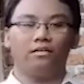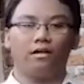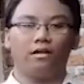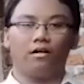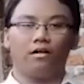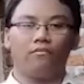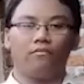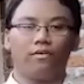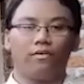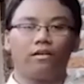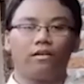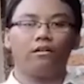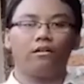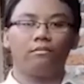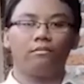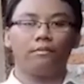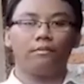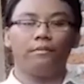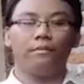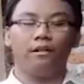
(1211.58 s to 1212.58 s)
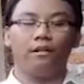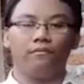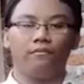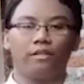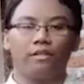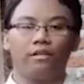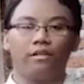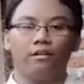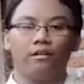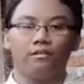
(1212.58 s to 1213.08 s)
of economic
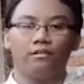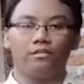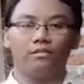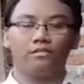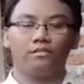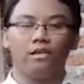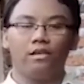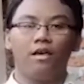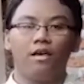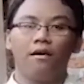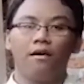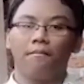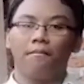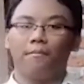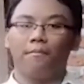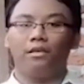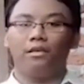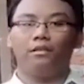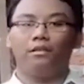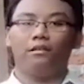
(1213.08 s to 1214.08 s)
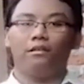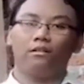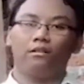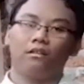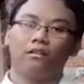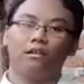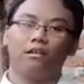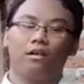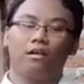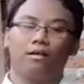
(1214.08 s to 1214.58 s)
benefit analysis may not
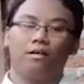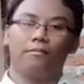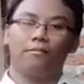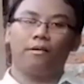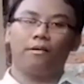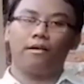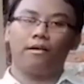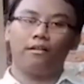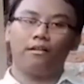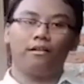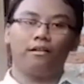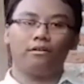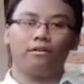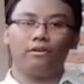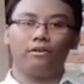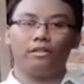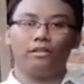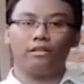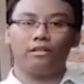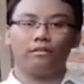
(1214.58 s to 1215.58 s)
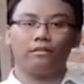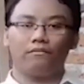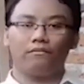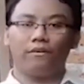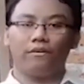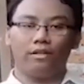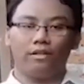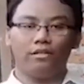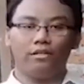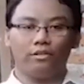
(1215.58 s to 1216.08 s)
adequately
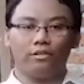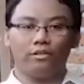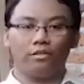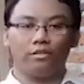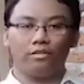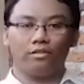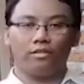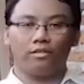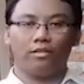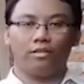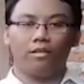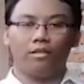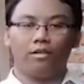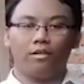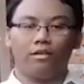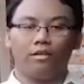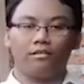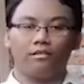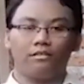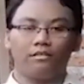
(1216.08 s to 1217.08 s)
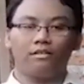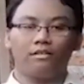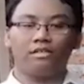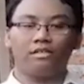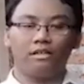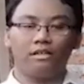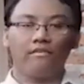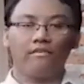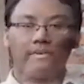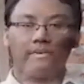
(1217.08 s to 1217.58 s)
value its
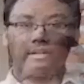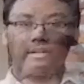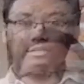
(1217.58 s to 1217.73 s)
social value.